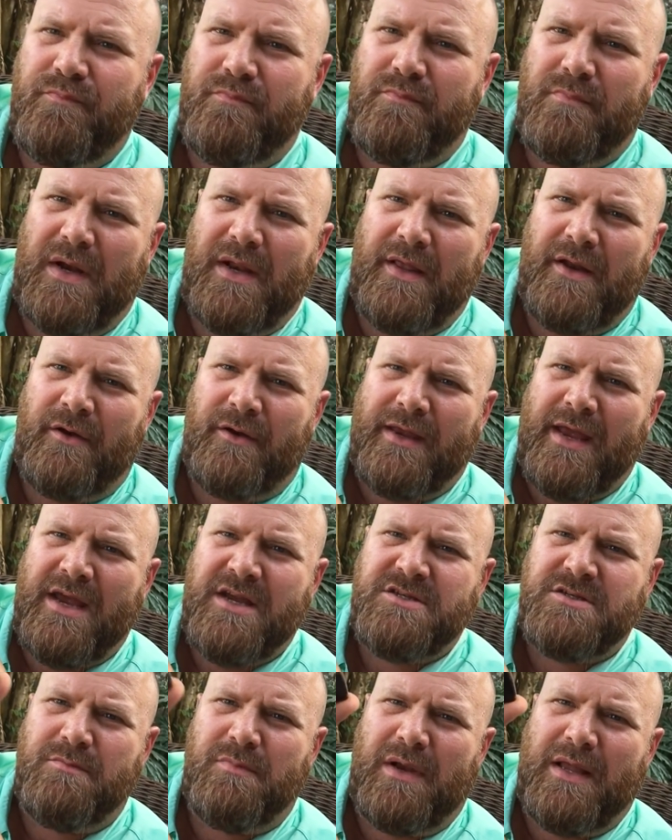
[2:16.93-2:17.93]
My little
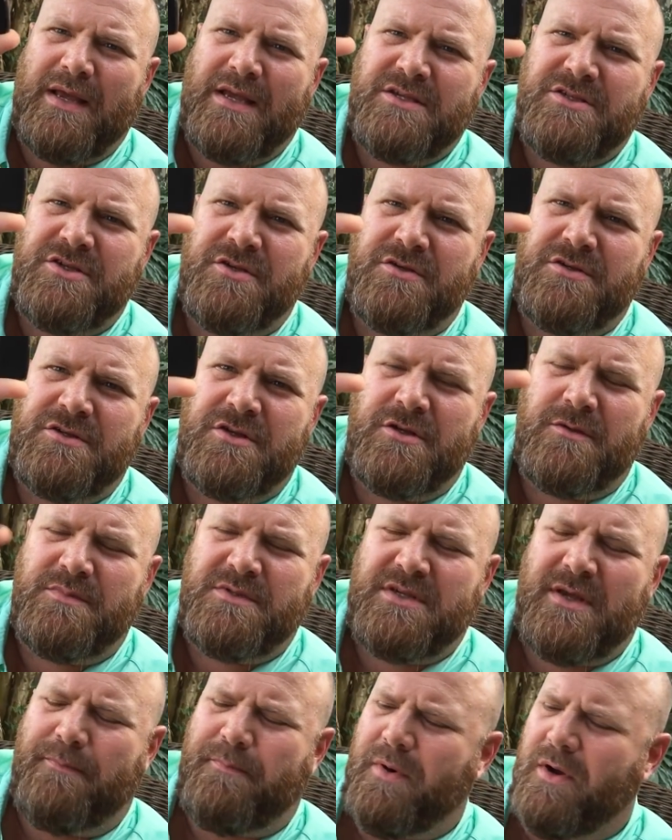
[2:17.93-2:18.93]
Cajun Blaze YouTube
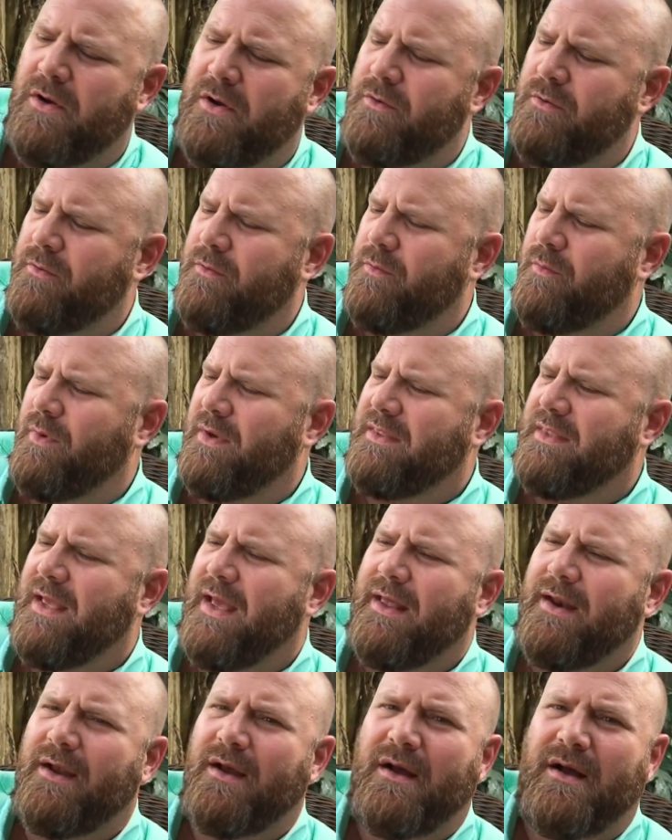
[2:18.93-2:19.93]
Zippo with
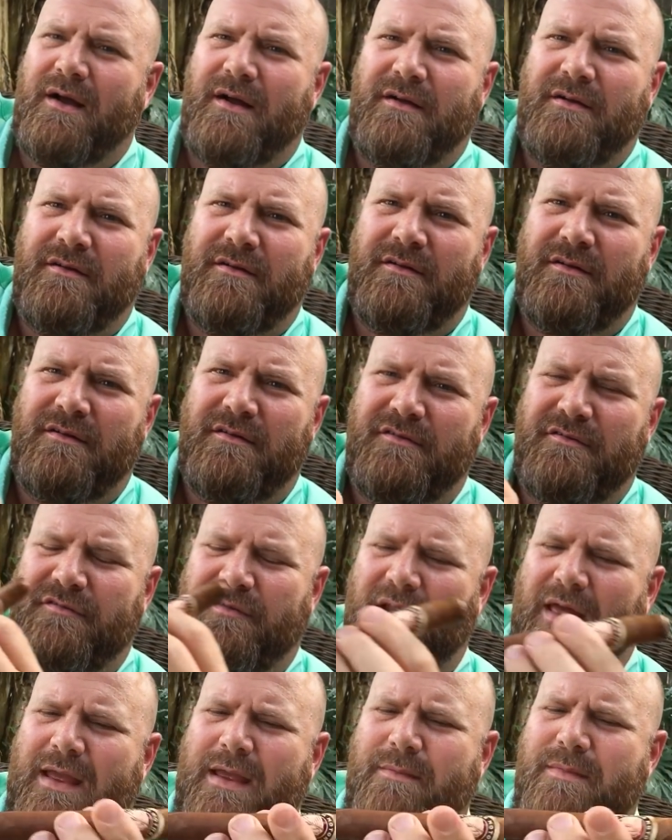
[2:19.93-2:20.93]
that
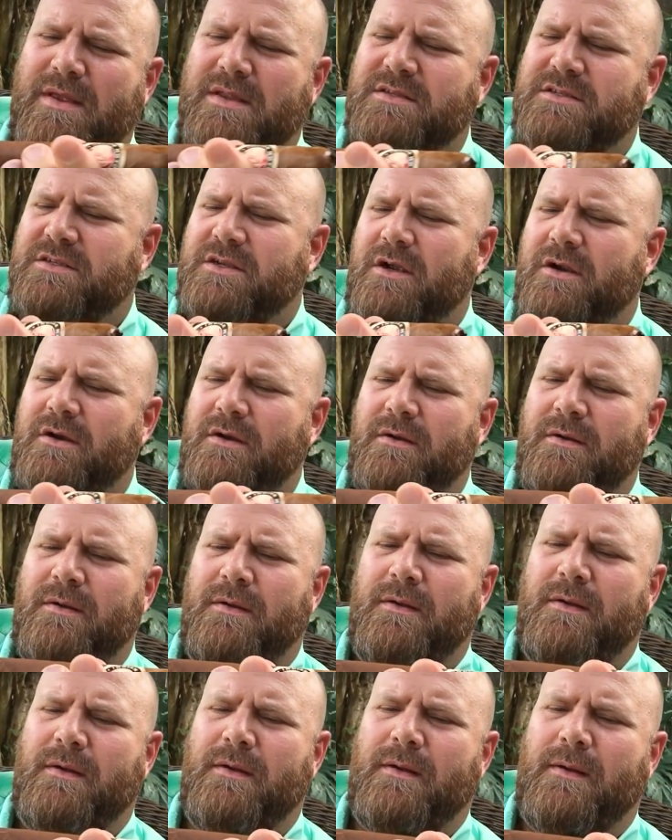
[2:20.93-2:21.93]
flame insert.
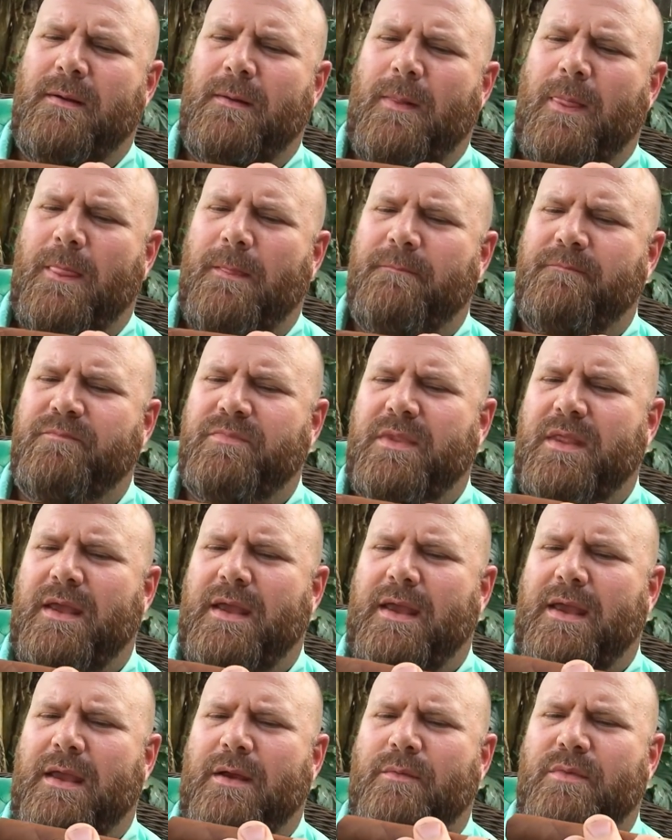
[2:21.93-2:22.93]

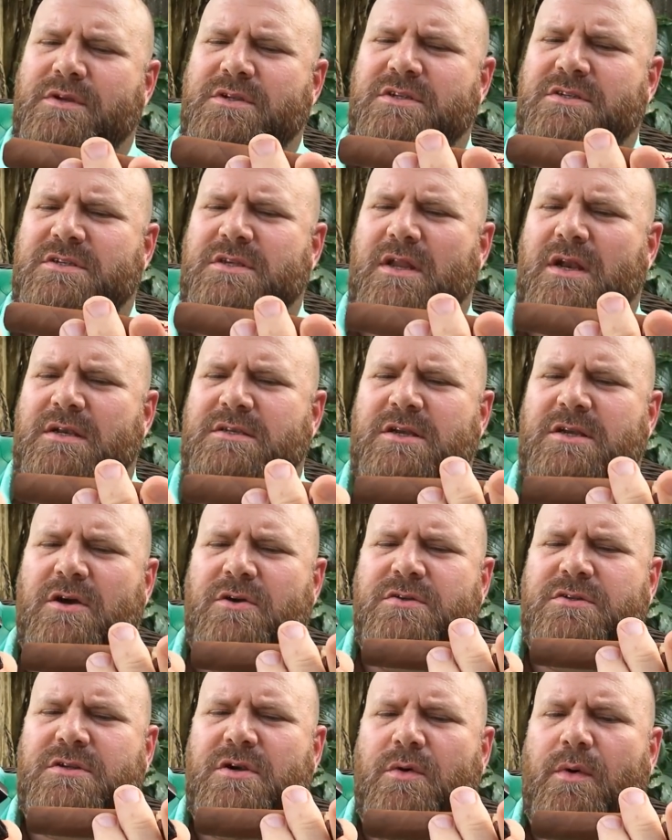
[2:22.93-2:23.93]
And we're just gonna
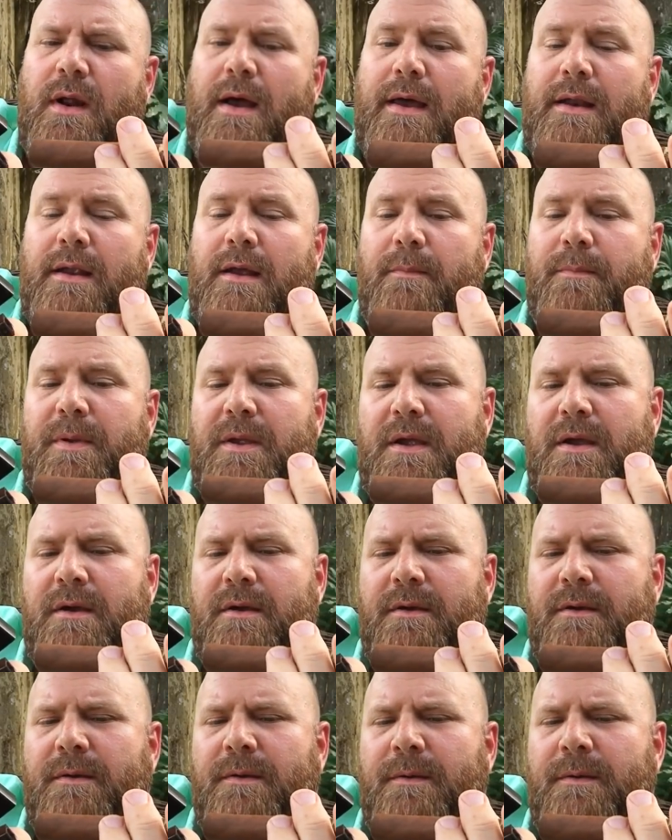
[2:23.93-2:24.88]
toast her right up here.